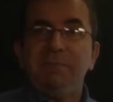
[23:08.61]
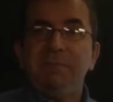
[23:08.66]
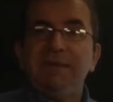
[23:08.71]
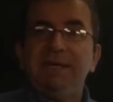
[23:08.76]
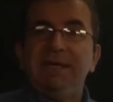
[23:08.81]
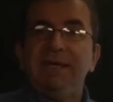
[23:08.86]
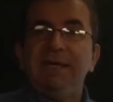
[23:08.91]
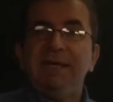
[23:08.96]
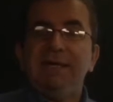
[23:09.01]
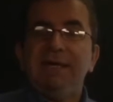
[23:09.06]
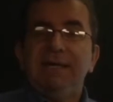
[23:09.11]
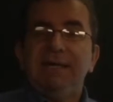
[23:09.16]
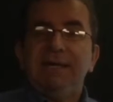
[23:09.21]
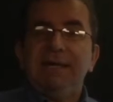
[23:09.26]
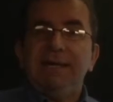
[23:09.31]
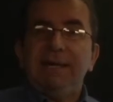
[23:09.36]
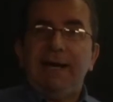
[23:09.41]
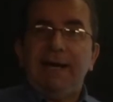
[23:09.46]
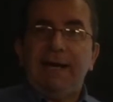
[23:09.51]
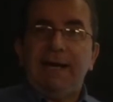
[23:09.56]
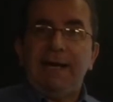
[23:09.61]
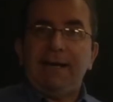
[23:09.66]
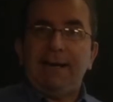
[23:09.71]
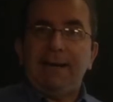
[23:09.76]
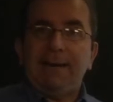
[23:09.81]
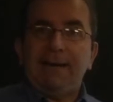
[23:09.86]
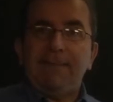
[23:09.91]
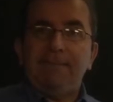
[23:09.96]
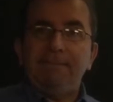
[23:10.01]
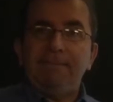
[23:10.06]
be
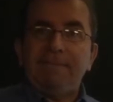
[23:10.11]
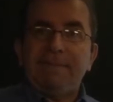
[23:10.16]
uh,